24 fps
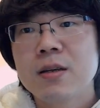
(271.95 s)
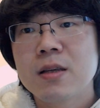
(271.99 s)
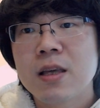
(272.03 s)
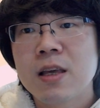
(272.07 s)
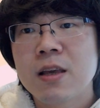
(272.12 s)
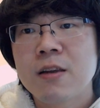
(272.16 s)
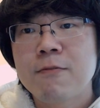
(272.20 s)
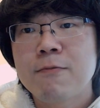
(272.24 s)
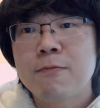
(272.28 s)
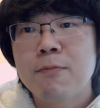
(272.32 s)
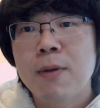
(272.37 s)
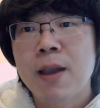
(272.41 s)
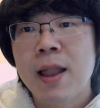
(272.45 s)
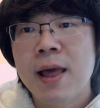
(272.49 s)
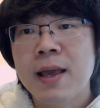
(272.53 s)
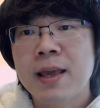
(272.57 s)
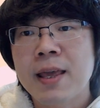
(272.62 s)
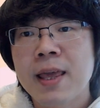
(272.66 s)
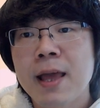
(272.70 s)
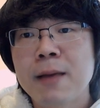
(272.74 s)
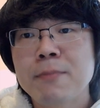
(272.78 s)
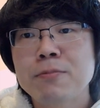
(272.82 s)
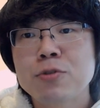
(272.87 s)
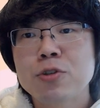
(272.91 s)
If black
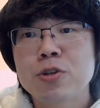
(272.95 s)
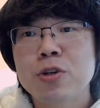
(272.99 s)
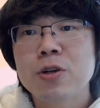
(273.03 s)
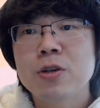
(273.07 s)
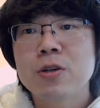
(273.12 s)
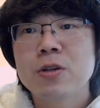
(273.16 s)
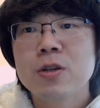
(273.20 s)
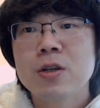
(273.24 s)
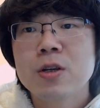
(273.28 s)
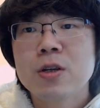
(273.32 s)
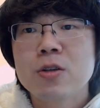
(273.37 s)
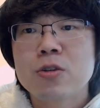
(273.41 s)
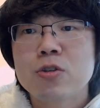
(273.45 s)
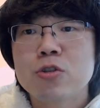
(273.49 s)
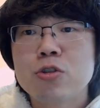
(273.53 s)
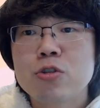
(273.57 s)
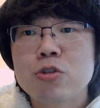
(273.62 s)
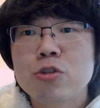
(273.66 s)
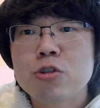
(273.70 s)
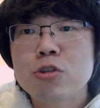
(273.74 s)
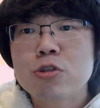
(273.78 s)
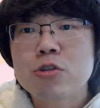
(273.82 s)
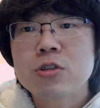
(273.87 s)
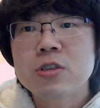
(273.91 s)
capture, you
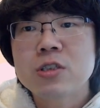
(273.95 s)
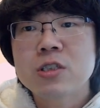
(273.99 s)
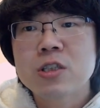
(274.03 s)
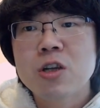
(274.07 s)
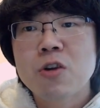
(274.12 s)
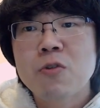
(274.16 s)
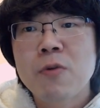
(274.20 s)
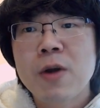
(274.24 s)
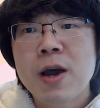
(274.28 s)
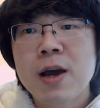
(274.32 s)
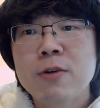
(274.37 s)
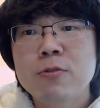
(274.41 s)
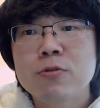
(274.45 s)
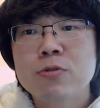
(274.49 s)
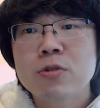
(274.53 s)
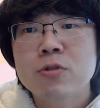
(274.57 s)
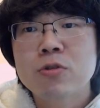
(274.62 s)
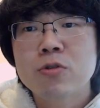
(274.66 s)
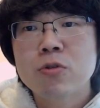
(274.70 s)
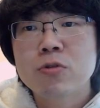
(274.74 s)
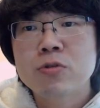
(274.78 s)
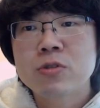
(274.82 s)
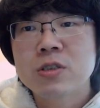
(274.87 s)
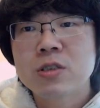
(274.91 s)
shouldn't surround
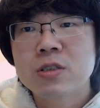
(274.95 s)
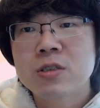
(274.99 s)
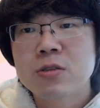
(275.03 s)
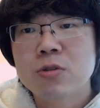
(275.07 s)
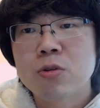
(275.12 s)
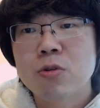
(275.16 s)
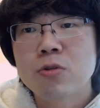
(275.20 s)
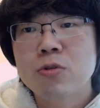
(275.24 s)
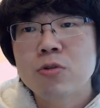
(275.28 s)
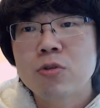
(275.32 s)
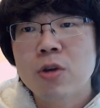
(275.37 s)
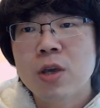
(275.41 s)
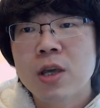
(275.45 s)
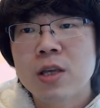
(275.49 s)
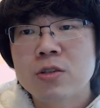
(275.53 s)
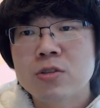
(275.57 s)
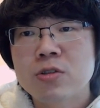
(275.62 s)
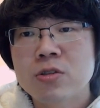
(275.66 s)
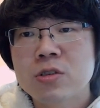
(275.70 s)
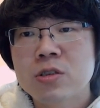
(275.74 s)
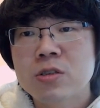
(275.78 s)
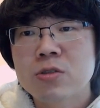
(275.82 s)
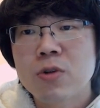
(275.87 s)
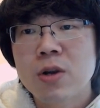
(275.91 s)
those stones. You can
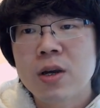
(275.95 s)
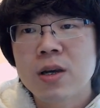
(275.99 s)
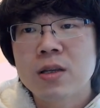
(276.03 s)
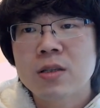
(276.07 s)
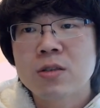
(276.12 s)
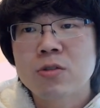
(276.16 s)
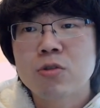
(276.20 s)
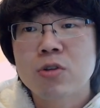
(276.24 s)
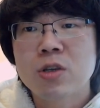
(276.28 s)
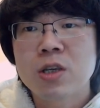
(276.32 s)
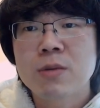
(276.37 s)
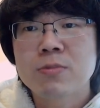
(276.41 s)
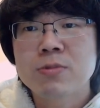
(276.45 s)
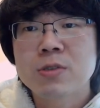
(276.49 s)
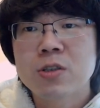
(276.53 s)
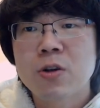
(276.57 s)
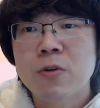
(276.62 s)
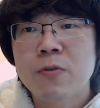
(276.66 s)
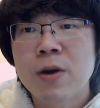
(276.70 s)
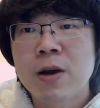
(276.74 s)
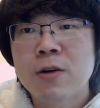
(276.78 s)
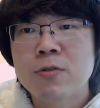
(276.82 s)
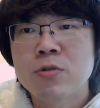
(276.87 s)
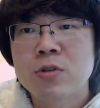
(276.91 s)
just try to keep
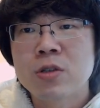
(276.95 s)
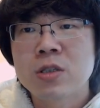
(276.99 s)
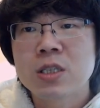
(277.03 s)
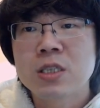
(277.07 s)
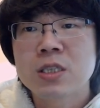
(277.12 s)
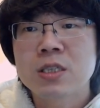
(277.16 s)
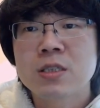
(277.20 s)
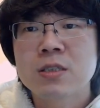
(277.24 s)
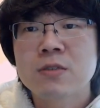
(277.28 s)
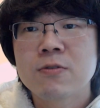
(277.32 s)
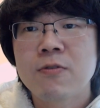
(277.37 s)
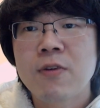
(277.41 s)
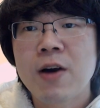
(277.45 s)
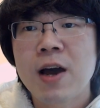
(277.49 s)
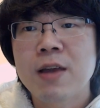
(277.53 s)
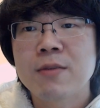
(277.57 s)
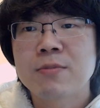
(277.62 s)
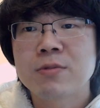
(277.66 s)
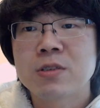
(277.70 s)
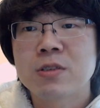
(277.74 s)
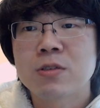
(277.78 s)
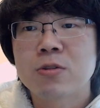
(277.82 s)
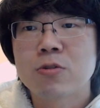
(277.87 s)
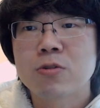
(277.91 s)
surround these
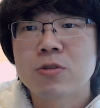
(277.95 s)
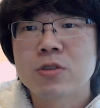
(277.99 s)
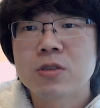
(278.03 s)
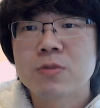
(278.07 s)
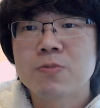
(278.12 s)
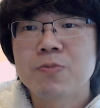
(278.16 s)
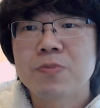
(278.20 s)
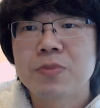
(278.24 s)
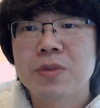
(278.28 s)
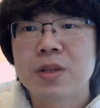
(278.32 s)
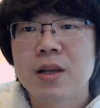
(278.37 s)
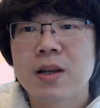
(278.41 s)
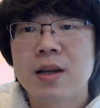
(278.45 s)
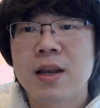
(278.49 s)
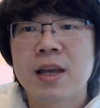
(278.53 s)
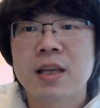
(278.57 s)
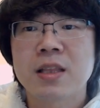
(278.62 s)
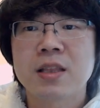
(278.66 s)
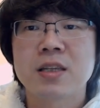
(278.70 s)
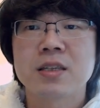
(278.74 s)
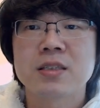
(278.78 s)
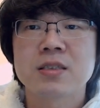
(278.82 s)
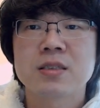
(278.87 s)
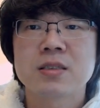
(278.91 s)
five stones
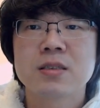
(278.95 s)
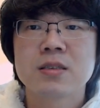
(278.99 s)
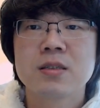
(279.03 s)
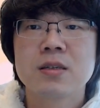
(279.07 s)
like this.